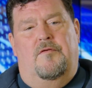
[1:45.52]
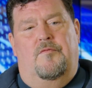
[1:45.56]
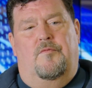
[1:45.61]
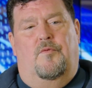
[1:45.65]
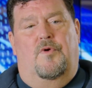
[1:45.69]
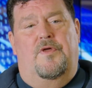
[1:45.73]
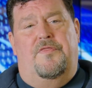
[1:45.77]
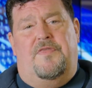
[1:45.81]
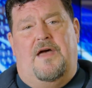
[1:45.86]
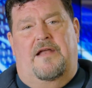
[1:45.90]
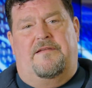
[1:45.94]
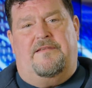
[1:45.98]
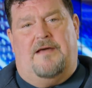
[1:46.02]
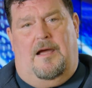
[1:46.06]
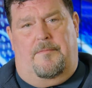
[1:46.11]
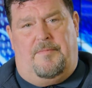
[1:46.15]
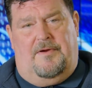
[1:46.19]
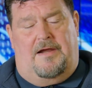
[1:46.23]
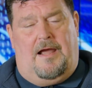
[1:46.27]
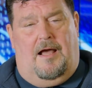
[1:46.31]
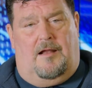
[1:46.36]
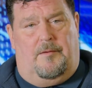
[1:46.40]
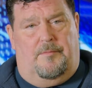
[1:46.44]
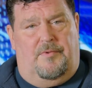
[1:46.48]
With that type
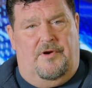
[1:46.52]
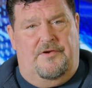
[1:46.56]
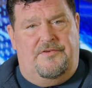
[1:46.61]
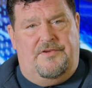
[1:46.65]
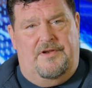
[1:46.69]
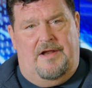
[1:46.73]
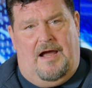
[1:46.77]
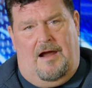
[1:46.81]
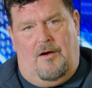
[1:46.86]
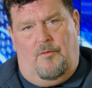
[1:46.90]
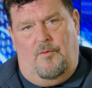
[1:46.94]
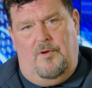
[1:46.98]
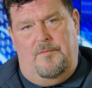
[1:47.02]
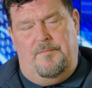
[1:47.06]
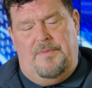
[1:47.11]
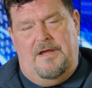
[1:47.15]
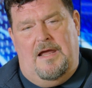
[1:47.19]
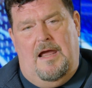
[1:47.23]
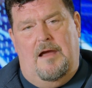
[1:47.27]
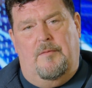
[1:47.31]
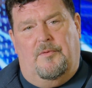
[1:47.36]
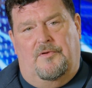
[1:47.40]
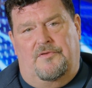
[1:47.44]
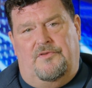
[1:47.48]
of calibration, I would
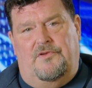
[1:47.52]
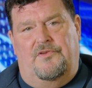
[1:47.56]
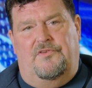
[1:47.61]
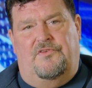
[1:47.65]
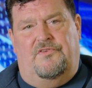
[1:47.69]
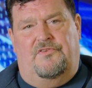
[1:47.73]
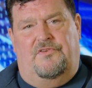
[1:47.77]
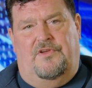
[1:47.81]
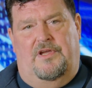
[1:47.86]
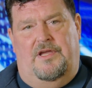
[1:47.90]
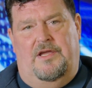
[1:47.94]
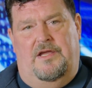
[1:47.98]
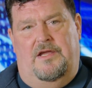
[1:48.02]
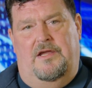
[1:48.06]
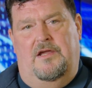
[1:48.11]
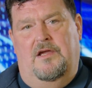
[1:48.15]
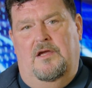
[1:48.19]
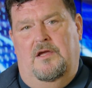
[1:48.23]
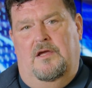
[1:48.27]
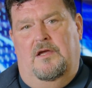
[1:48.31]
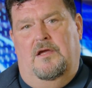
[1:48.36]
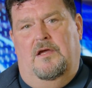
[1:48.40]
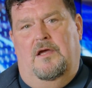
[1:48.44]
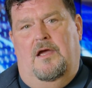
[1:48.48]
be able to see
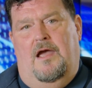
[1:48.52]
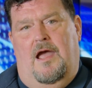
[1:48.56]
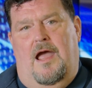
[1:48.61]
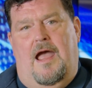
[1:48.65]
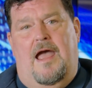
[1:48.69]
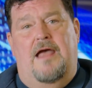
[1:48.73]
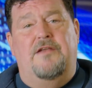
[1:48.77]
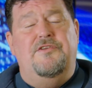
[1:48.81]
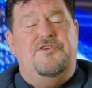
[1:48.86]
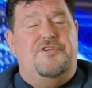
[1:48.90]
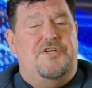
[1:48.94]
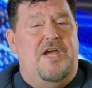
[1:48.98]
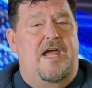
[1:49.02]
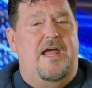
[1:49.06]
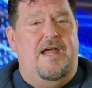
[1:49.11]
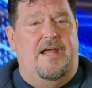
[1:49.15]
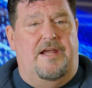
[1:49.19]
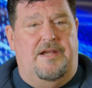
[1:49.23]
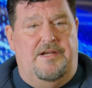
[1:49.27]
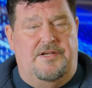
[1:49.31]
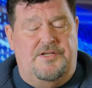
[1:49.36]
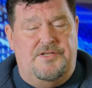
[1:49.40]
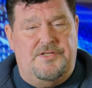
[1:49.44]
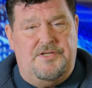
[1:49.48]
and
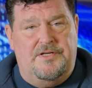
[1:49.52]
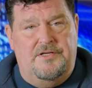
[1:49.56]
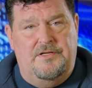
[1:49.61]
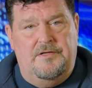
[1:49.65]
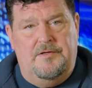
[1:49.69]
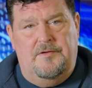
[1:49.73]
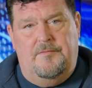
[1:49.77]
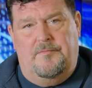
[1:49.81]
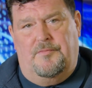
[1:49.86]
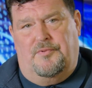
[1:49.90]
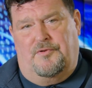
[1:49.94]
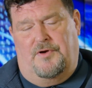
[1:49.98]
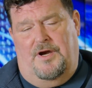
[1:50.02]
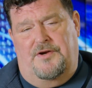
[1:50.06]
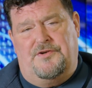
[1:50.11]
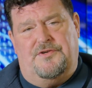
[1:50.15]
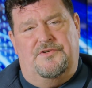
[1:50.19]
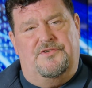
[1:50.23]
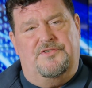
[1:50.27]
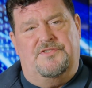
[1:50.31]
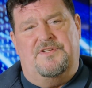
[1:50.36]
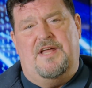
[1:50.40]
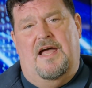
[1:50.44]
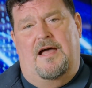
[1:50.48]
change
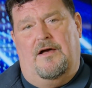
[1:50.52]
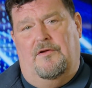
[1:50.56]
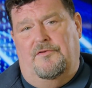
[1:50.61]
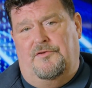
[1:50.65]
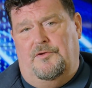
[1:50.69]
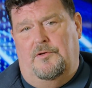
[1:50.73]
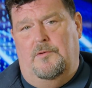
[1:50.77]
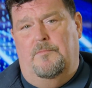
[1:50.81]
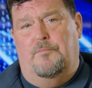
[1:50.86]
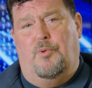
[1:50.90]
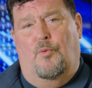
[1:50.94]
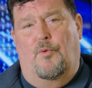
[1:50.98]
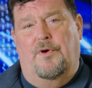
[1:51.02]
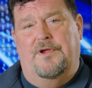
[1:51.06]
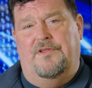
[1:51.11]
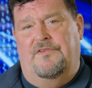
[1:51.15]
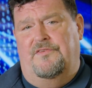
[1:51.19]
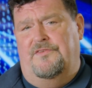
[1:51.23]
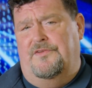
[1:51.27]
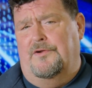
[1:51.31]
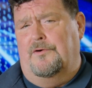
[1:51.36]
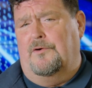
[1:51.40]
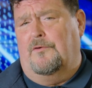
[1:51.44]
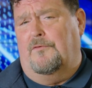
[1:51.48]
pressures down to
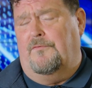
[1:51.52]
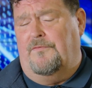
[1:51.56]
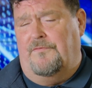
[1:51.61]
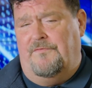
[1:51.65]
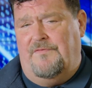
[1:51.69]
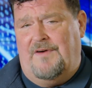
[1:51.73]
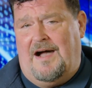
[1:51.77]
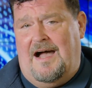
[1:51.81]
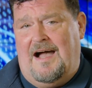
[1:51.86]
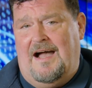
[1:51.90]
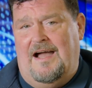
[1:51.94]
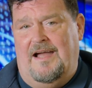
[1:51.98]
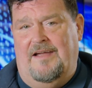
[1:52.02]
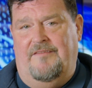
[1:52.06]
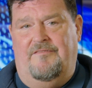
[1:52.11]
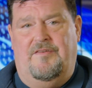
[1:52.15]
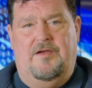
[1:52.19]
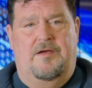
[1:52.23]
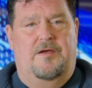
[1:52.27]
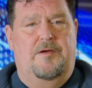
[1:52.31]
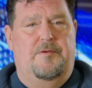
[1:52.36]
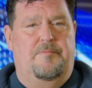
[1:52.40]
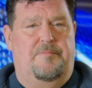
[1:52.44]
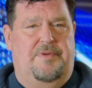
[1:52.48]

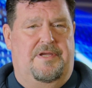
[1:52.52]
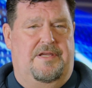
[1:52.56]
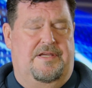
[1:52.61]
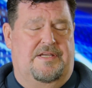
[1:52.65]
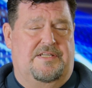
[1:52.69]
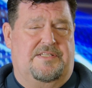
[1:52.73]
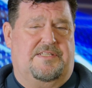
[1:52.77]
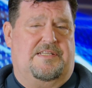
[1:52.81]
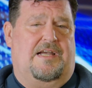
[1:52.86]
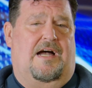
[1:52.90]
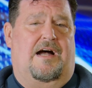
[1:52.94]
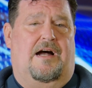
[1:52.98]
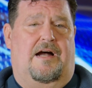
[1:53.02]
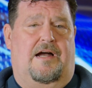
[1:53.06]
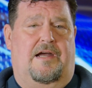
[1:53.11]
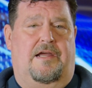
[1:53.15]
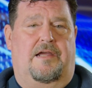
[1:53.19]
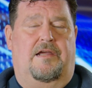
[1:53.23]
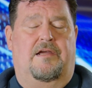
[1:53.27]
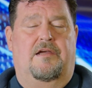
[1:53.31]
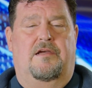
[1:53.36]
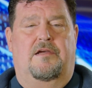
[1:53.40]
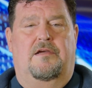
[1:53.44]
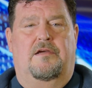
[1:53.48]
0.05 psi